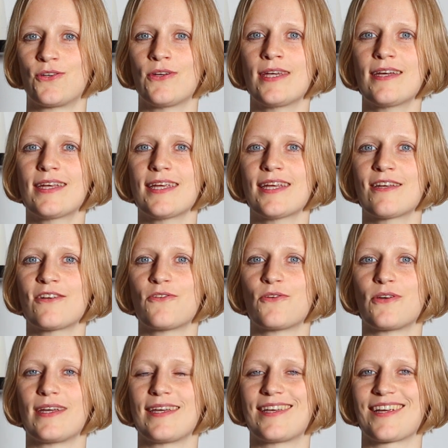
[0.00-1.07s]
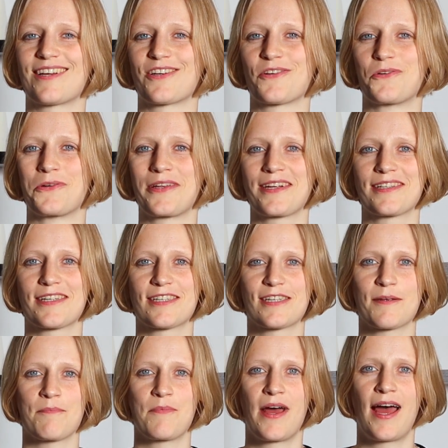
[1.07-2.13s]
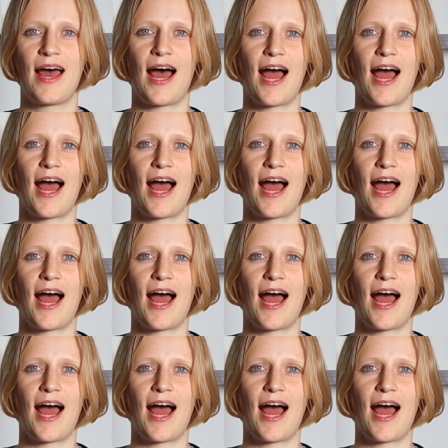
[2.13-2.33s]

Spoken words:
Do you need a new heating and cooling system?